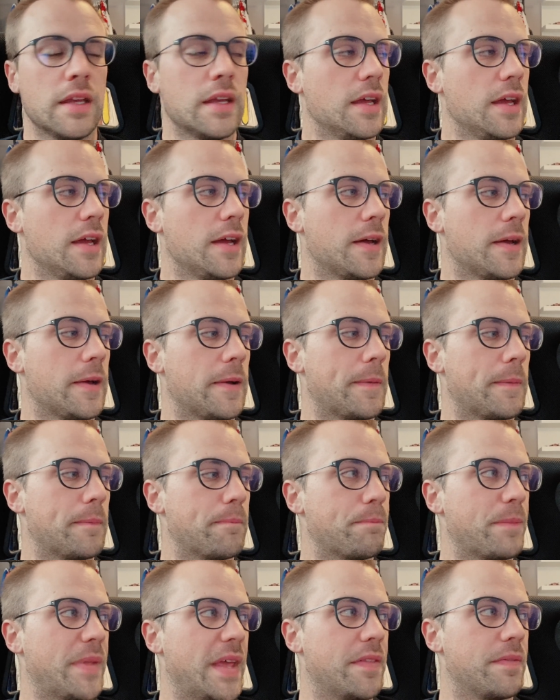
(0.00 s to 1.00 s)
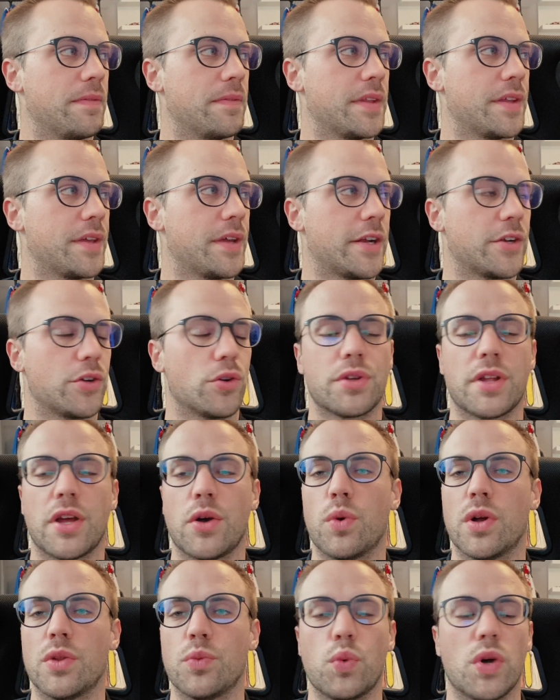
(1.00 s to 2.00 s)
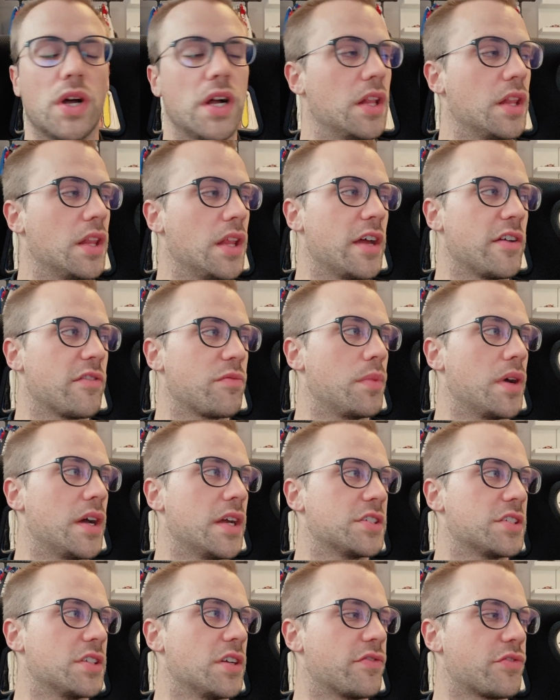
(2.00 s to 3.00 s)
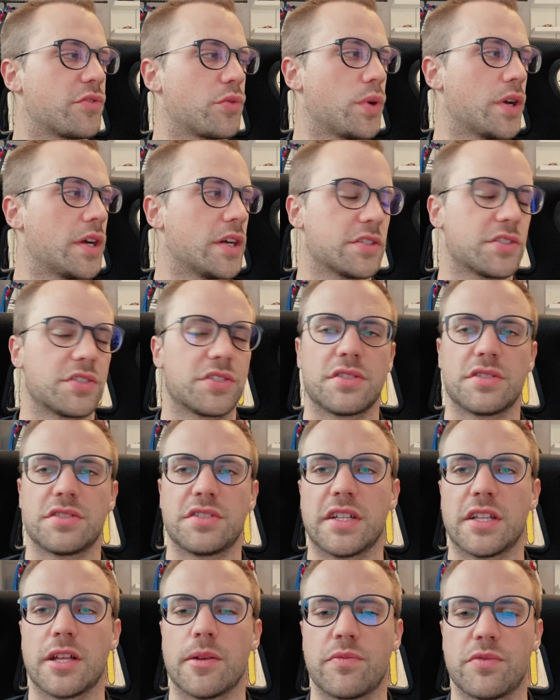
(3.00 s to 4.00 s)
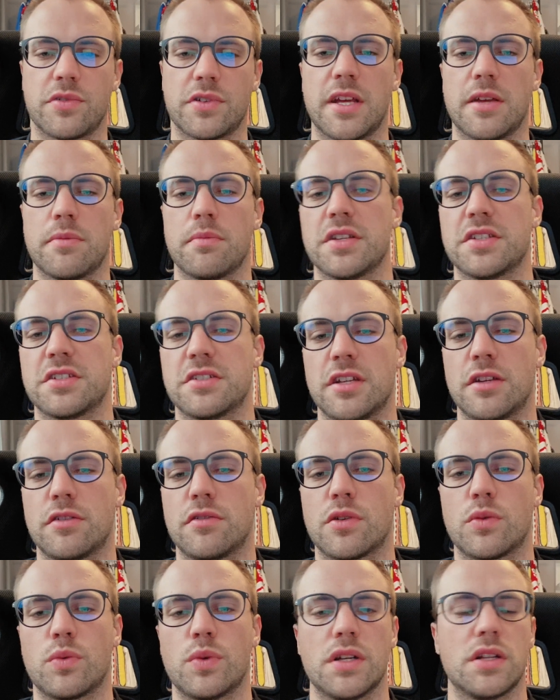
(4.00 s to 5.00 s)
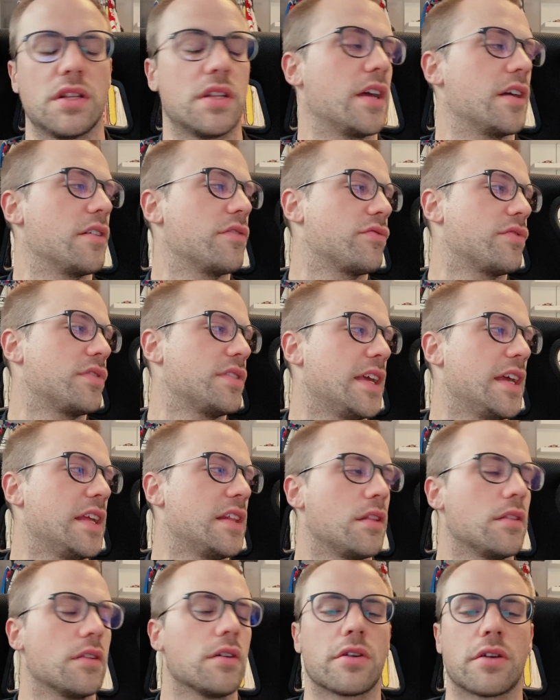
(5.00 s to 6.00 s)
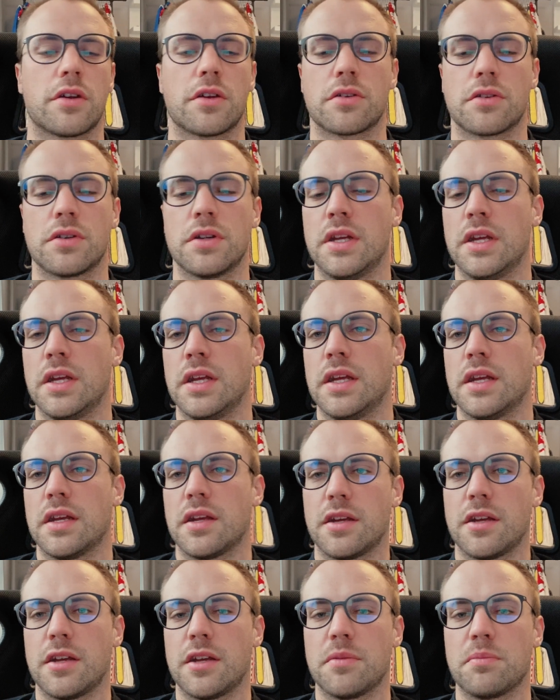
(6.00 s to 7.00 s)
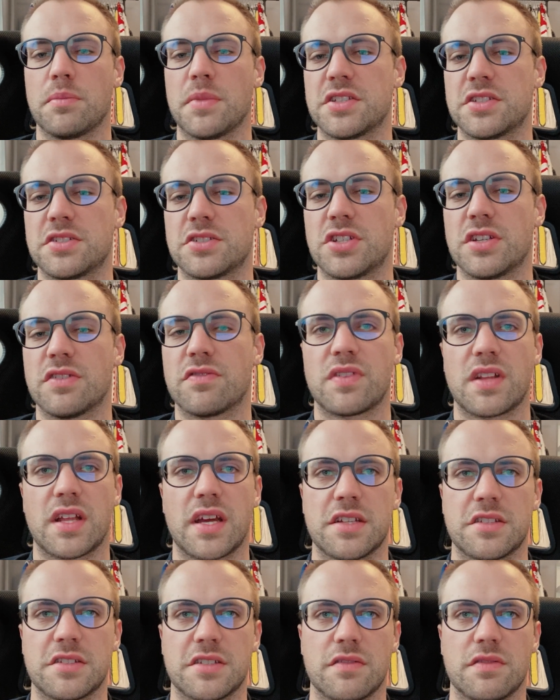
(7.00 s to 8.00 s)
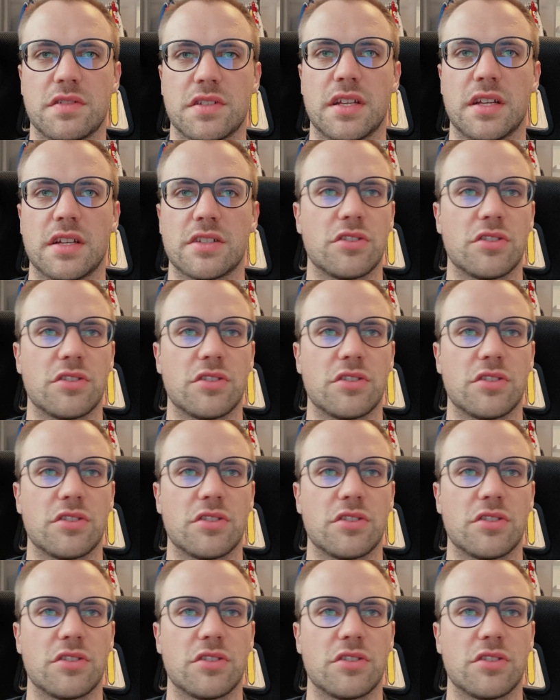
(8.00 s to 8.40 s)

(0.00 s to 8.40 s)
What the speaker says: And I know that one well. I have my software set up for that, my steering wheel, I have the data logger, my shift lights, everything. It's